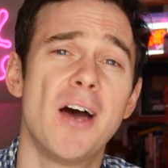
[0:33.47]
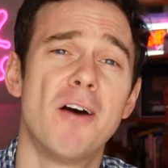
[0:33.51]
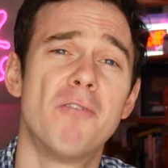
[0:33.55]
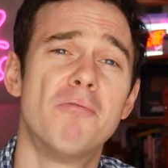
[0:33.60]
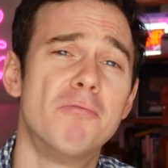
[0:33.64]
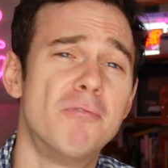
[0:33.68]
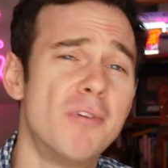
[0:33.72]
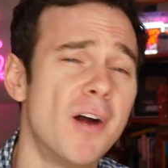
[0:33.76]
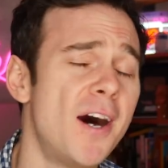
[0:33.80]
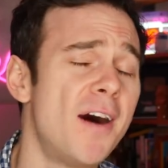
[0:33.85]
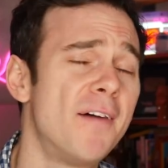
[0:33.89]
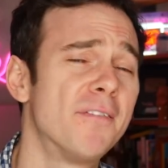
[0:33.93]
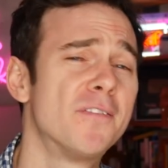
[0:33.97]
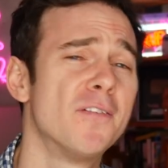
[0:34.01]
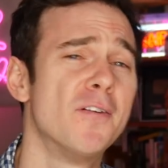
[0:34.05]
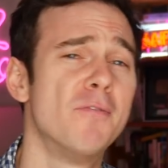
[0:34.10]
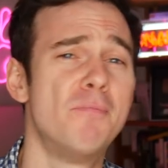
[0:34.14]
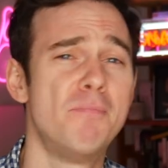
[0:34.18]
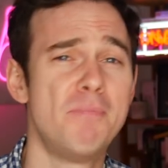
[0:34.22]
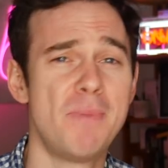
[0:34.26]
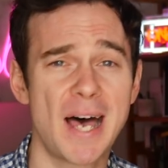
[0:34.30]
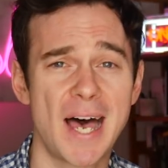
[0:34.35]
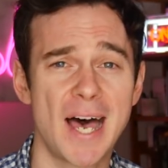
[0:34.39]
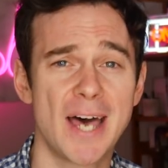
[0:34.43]
a raft
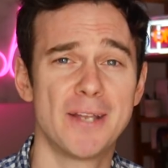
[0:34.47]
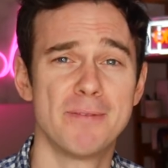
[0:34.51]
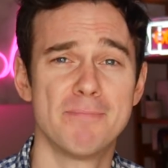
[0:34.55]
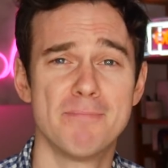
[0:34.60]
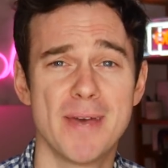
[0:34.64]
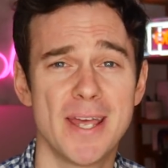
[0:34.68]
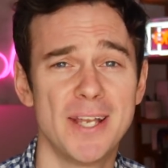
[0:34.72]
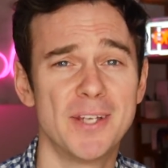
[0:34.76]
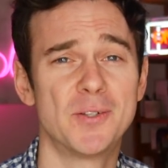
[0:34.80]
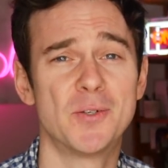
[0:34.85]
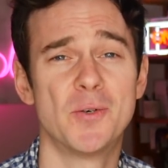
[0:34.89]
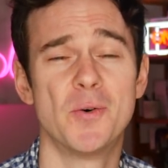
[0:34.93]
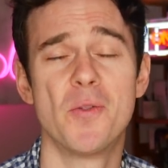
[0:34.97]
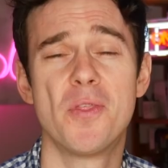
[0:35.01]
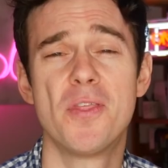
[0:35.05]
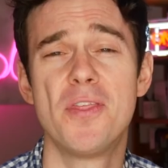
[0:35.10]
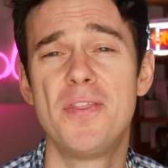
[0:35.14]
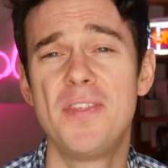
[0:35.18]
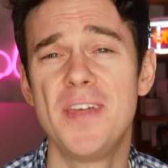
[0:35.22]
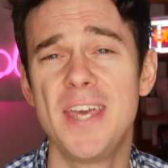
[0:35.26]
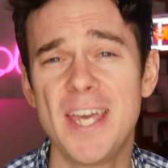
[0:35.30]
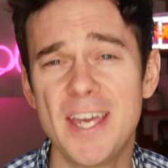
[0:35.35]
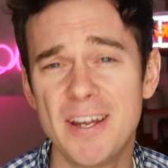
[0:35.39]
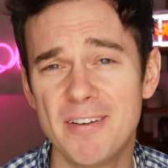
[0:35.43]
of bad medical
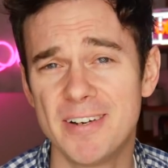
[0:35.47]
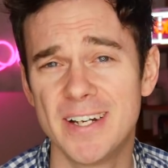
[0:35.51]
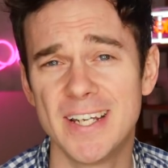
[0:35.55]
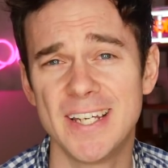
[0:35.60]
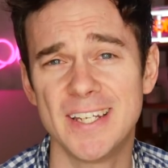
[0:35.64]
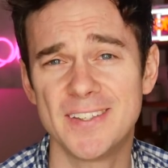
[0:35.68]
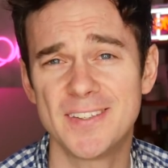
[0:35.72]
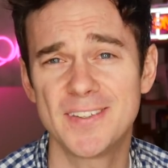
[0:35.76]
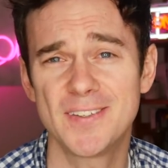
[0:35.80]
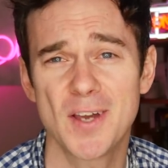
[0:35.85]
theories.